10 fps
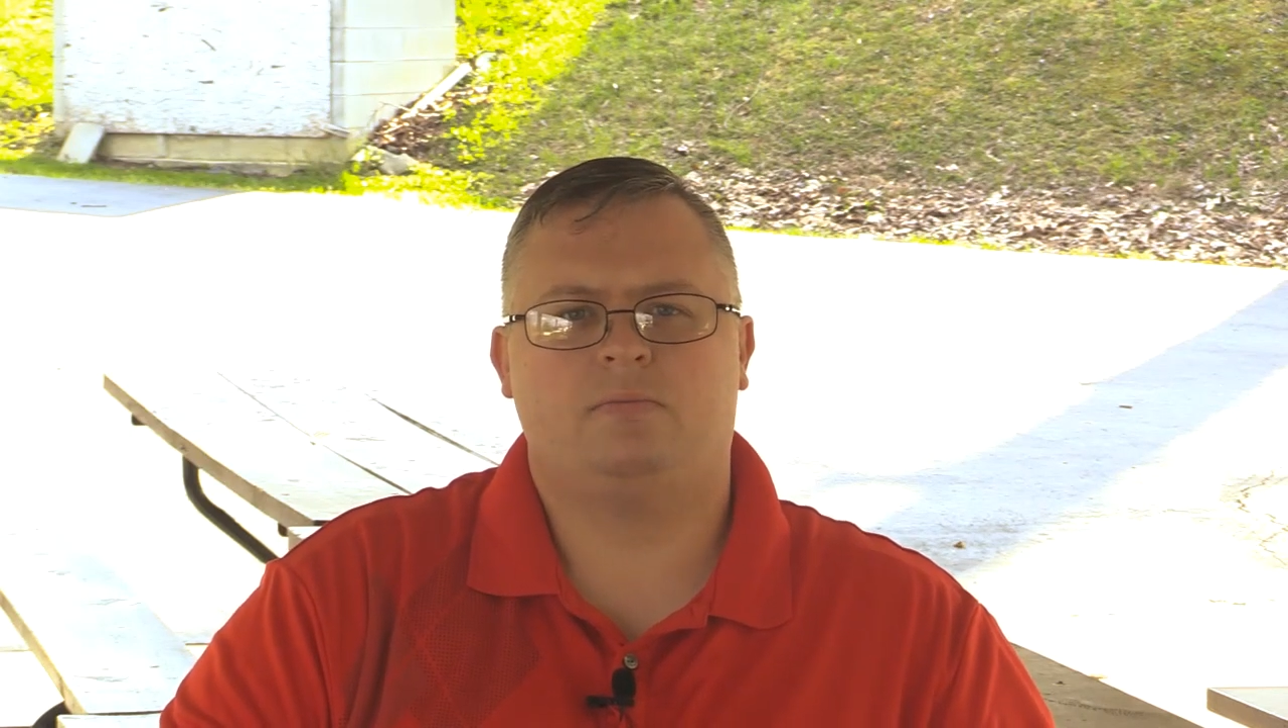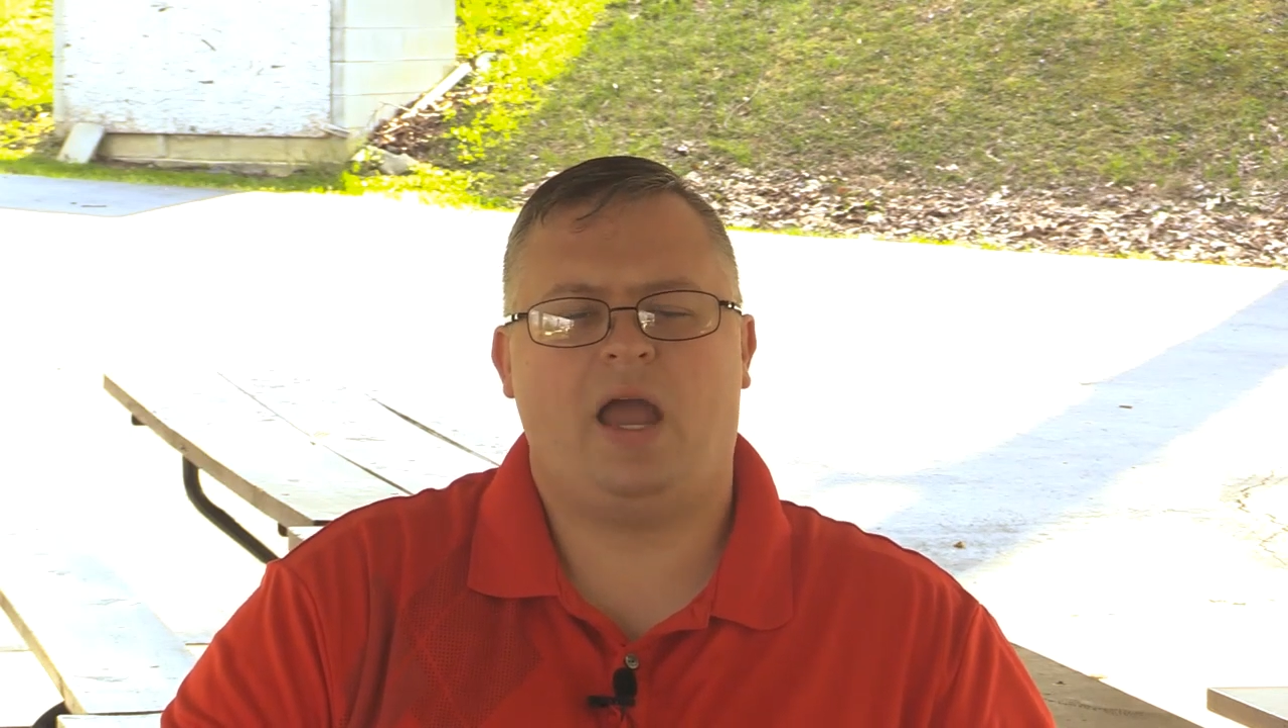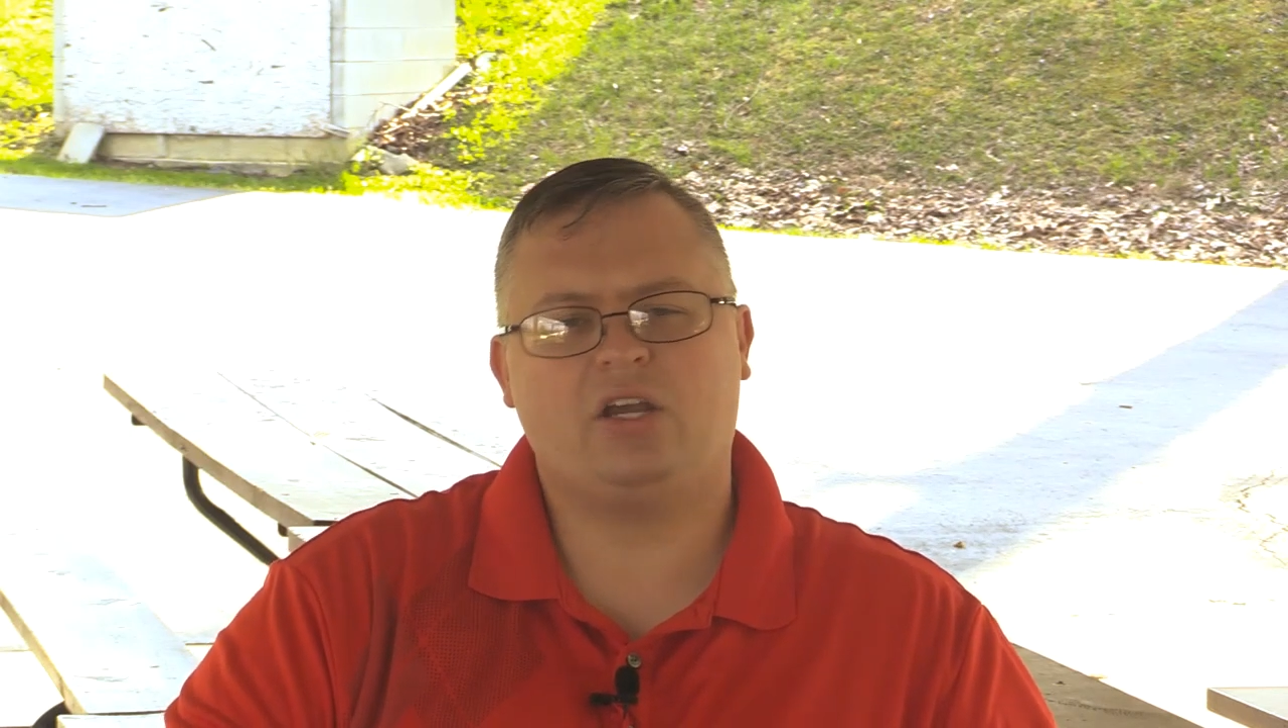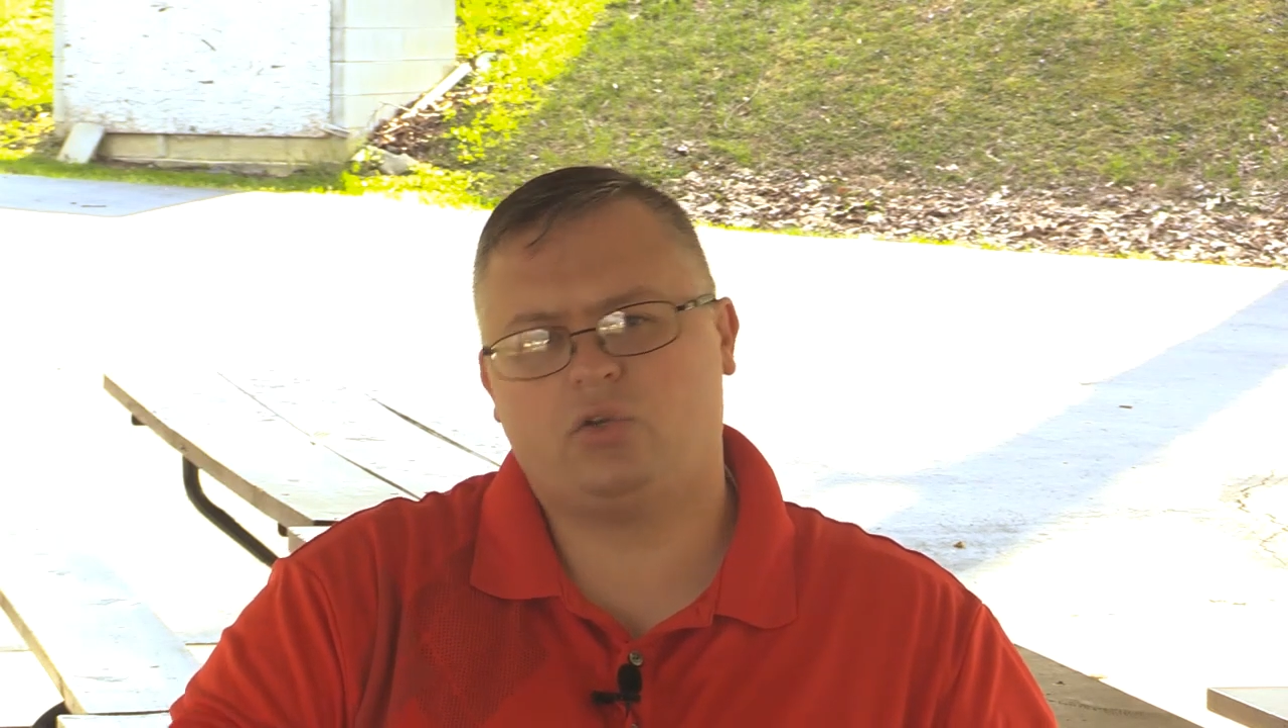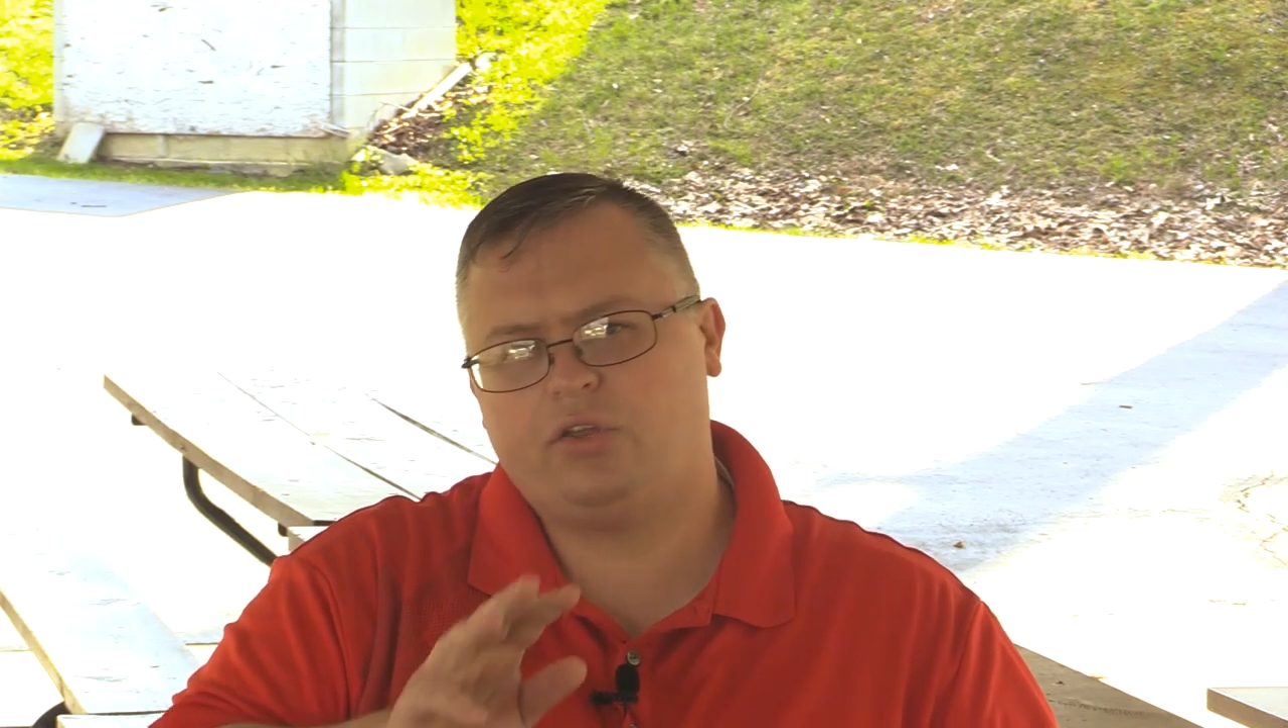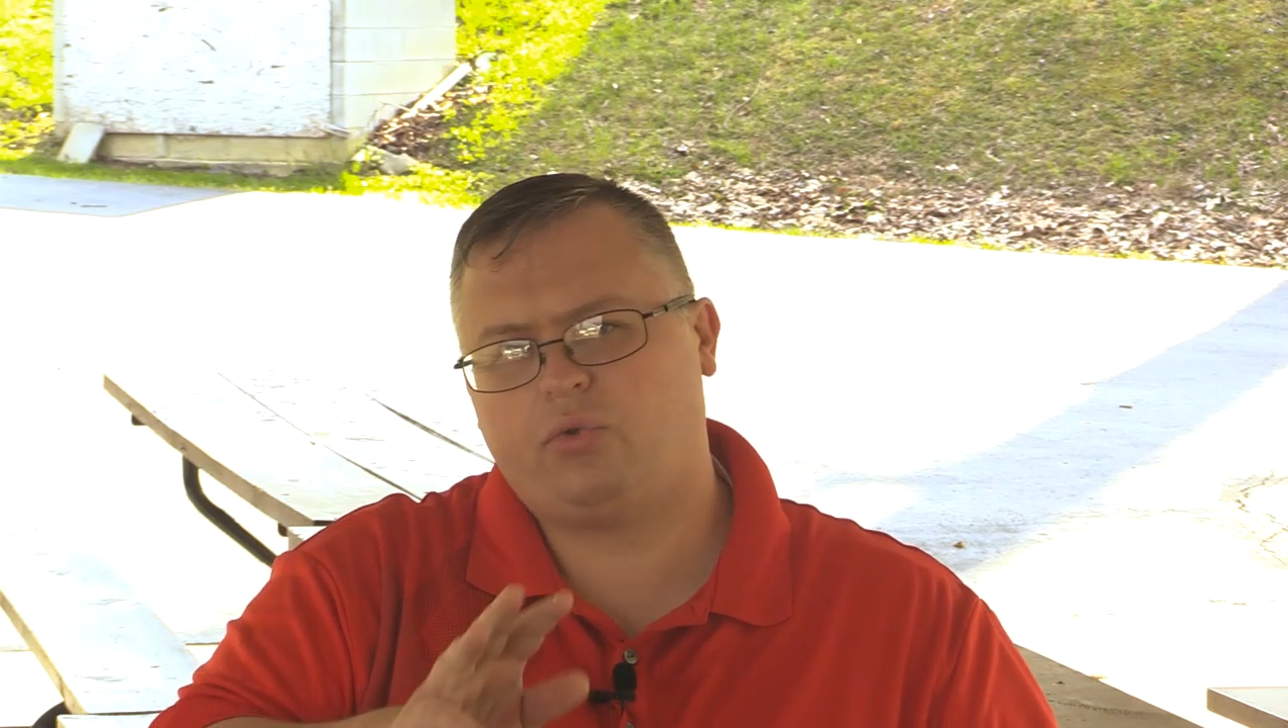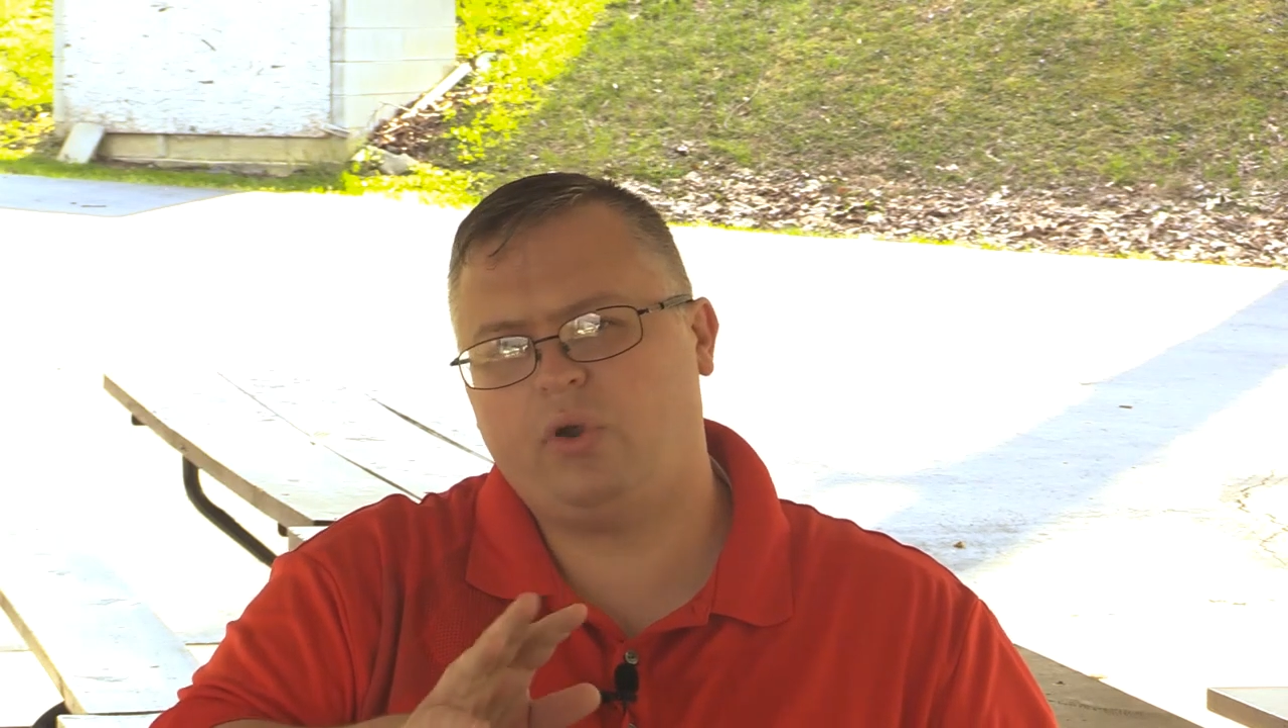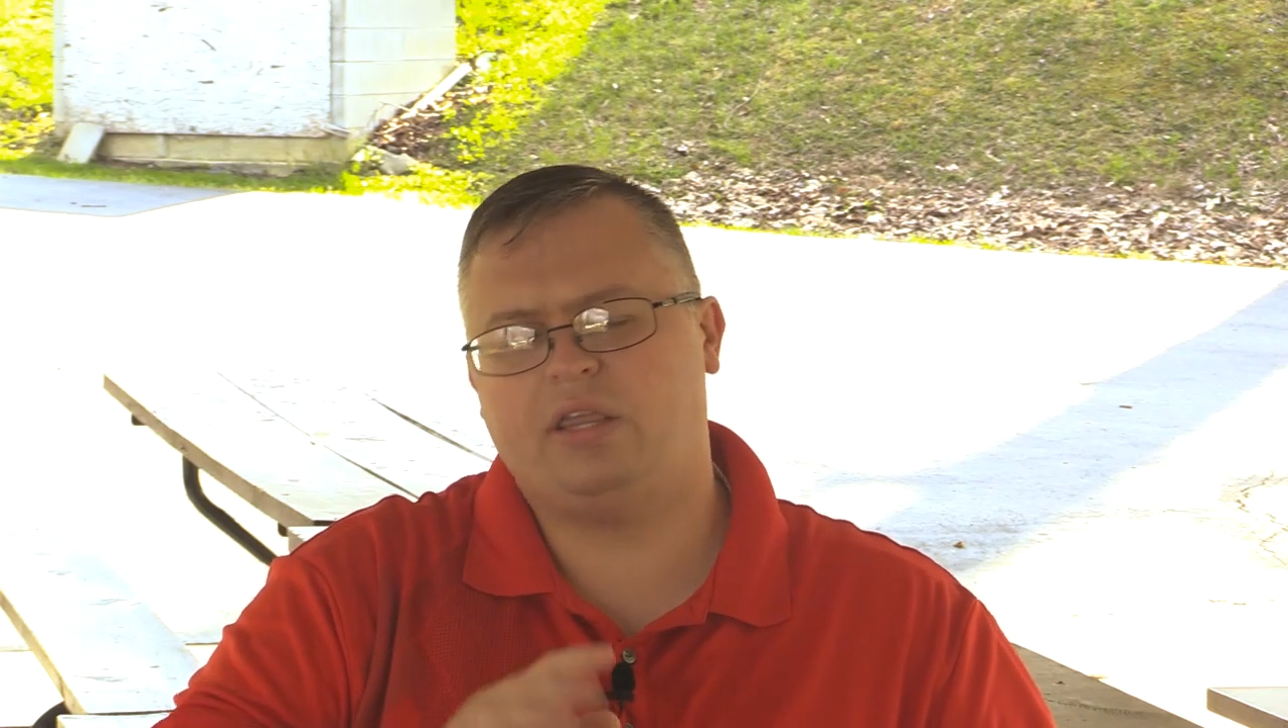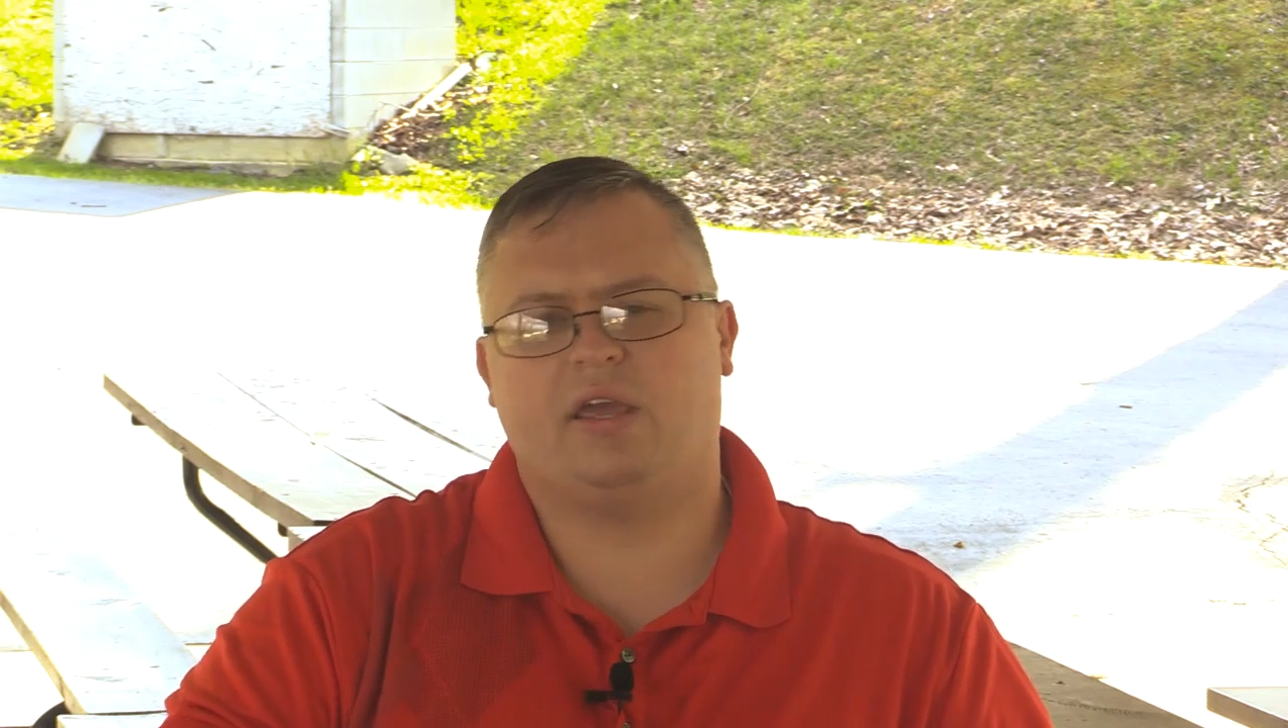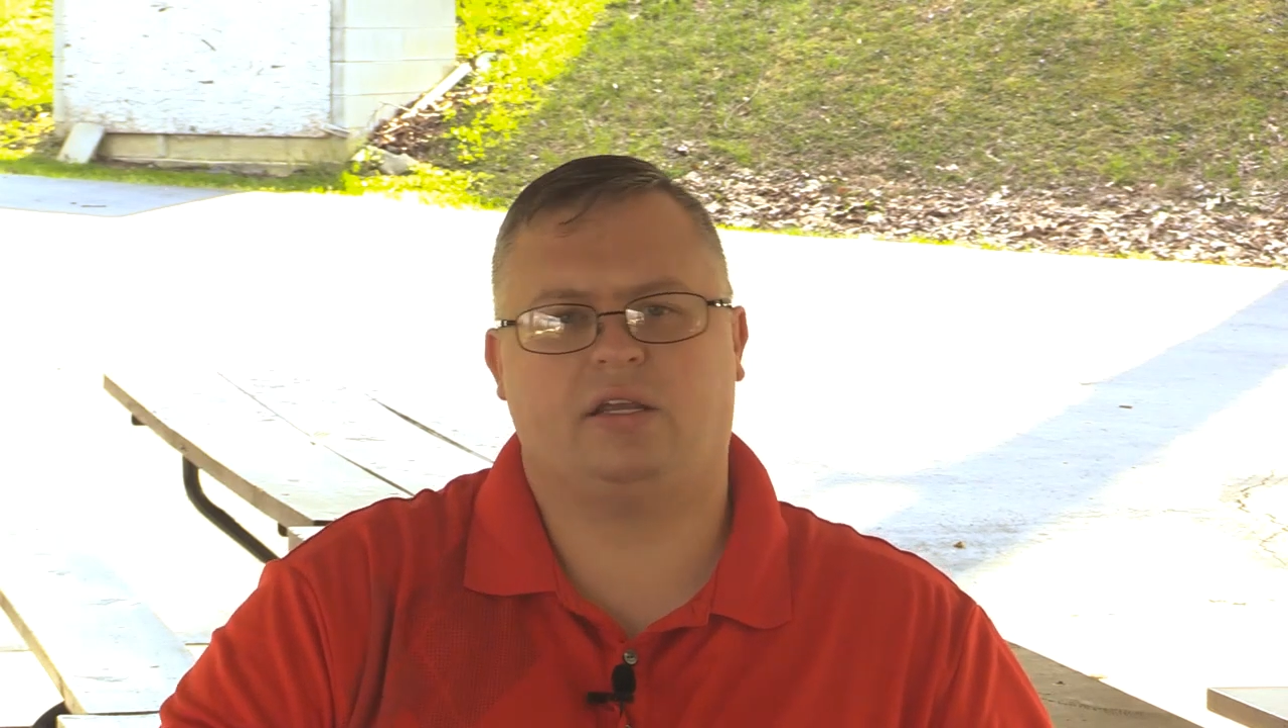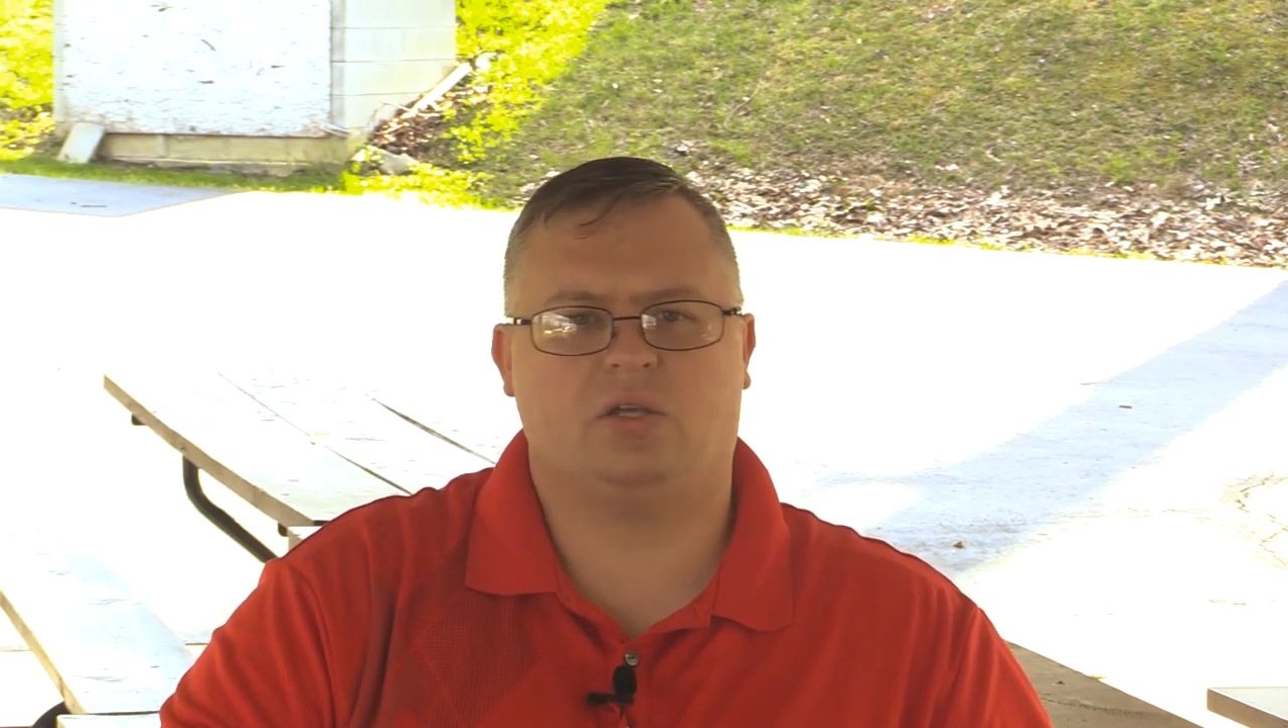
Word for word: Actually, three things